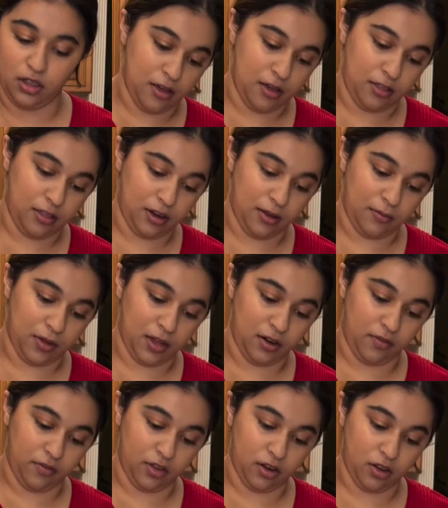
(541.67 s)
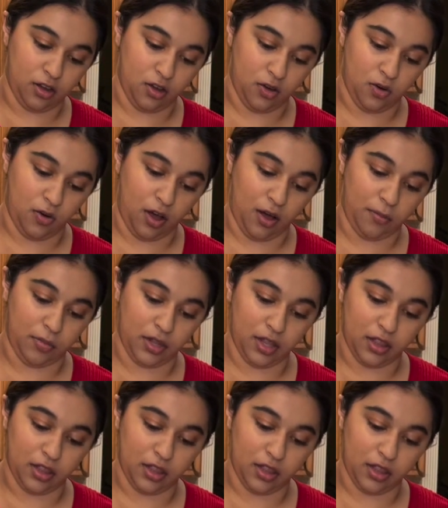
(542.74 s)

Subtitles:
And then I'm kind of gonna go up like